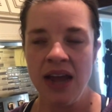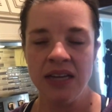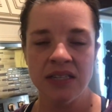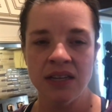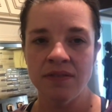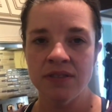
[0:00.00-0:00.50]

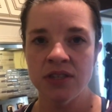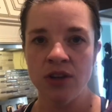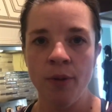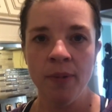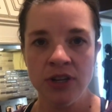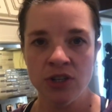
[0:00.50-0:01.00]
It saves
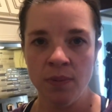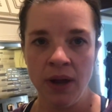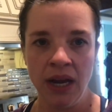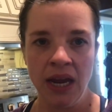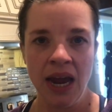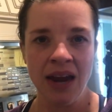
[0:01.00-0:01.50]
so much
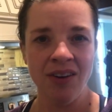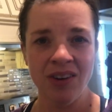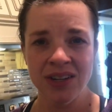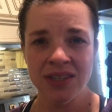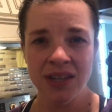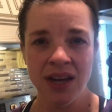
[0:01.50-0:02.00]
money, and
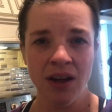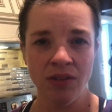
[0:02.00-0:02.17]
honestly,